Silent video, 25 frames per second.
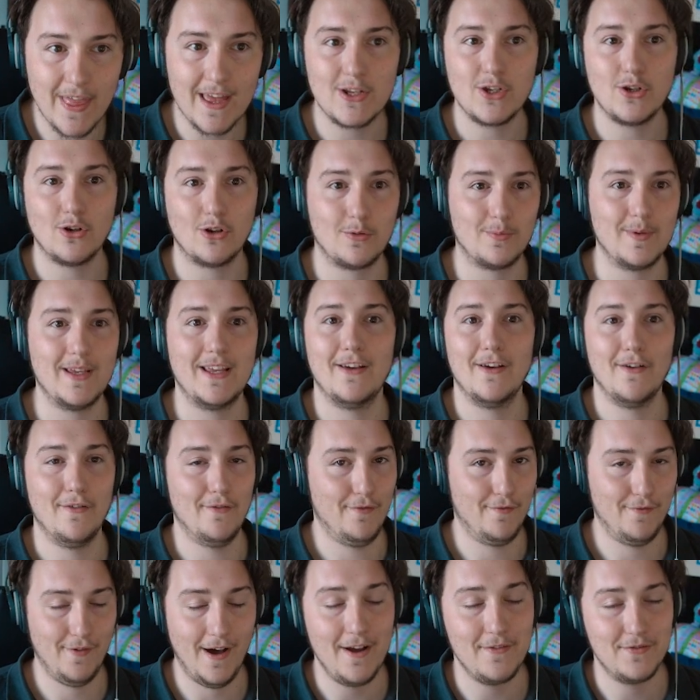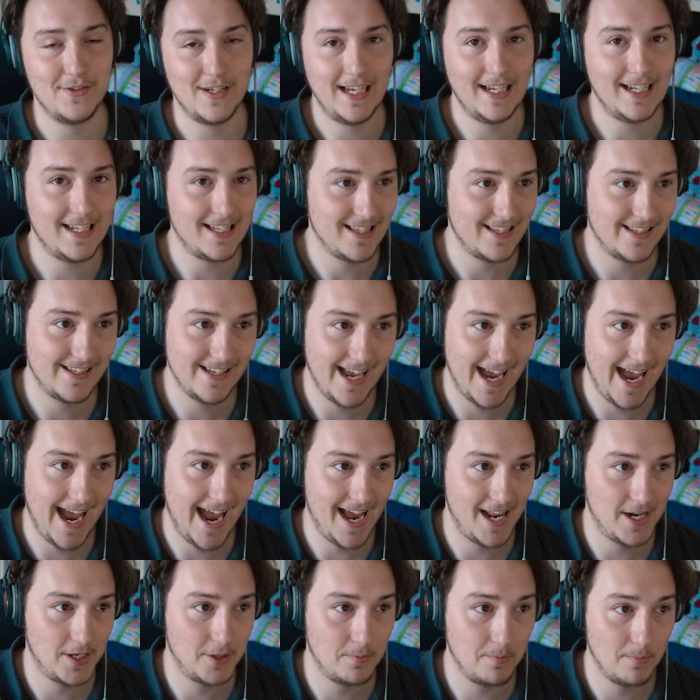that took me 5 seconds,
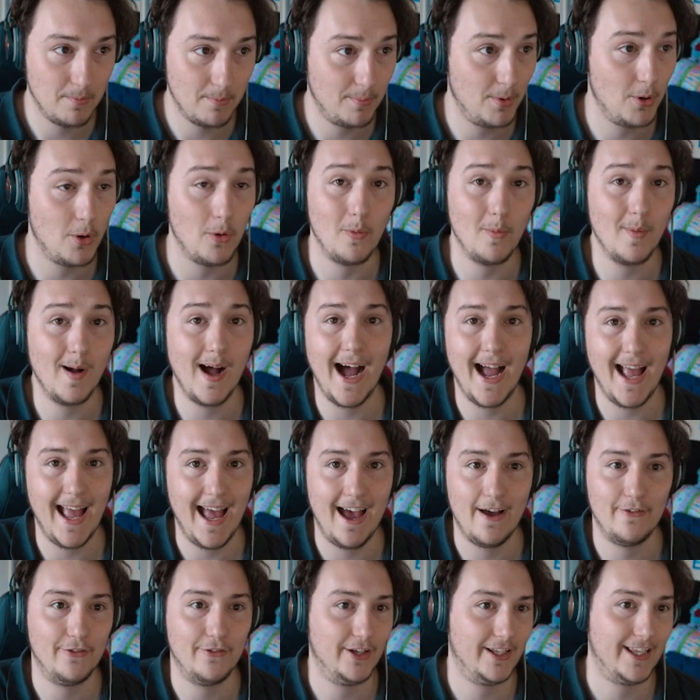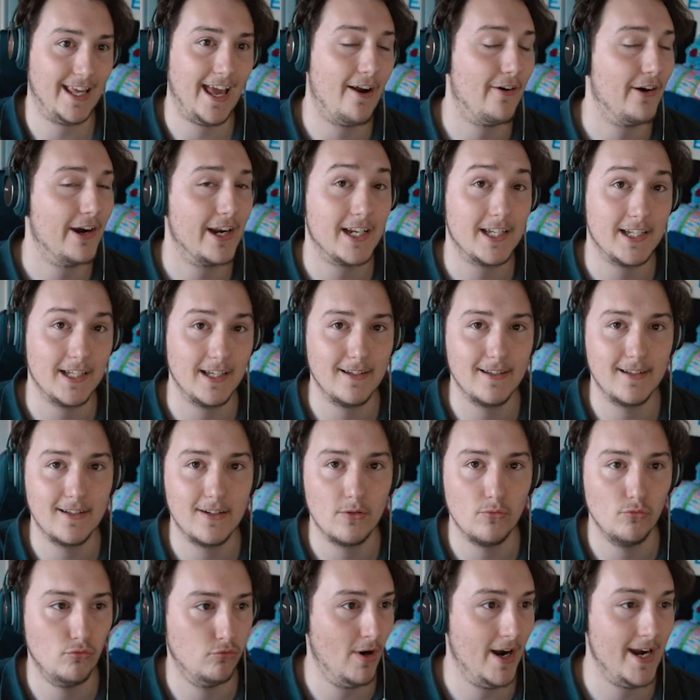and boom, I have a character
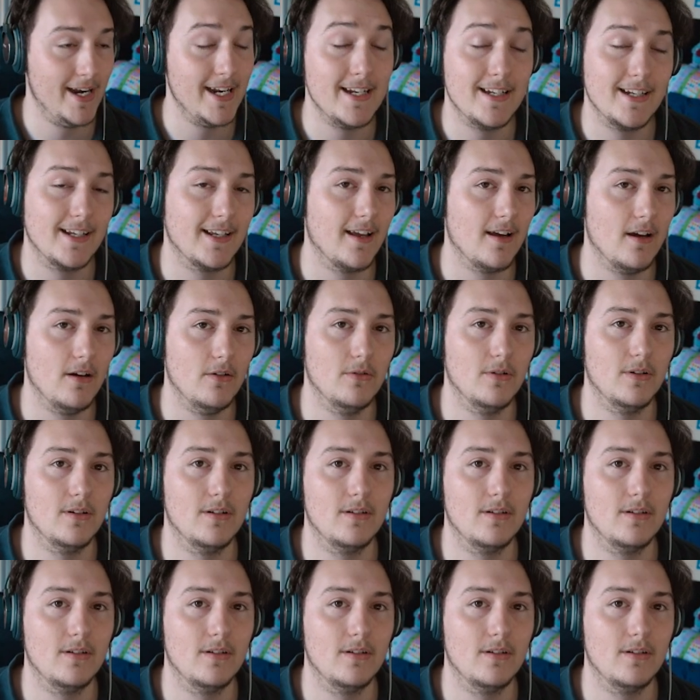ready to go.